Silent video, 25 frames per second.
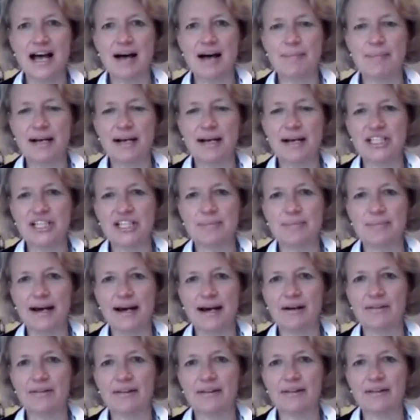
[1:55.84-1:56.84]
passionate
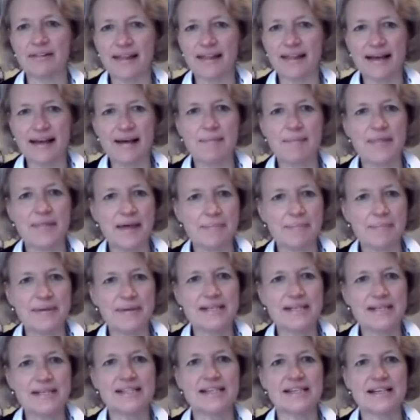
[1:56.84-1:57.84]
about them, their
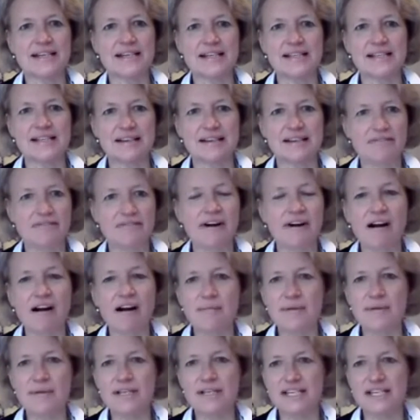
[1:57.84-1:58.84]
business, their
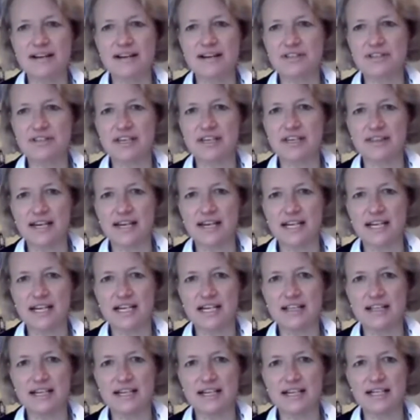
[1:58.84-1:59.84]
environment, and everything
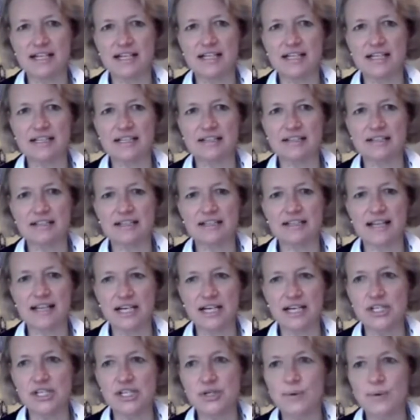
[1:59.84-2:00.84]

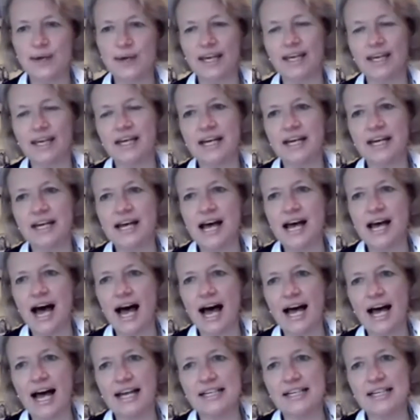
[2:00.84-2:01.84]
they're doing.
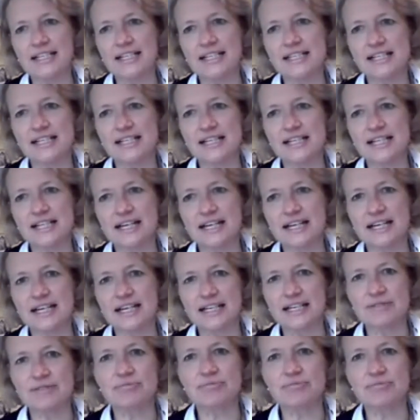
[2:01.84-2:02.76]
And it's